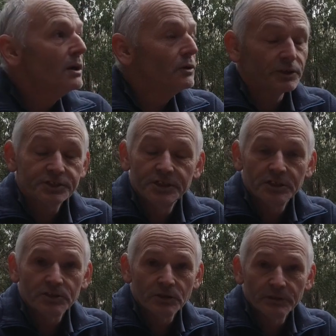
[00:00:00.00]
You're
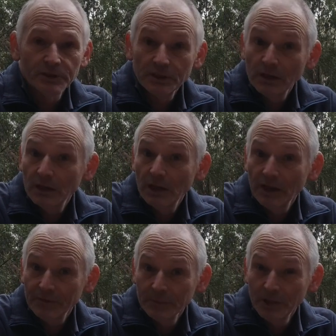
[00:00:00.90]
listening to it
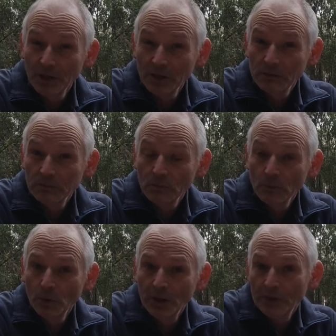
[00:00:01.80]
at the minute
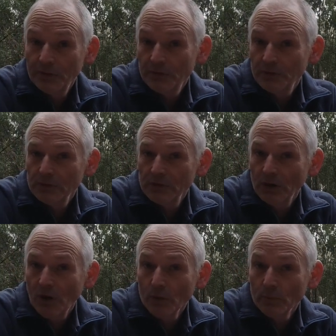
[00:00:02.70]
with
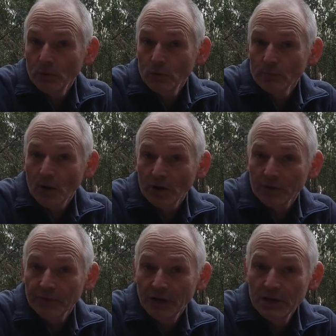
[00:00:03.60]
the onboard
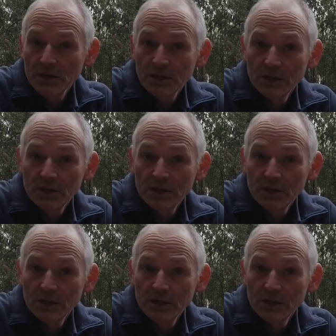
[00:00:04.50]
microphone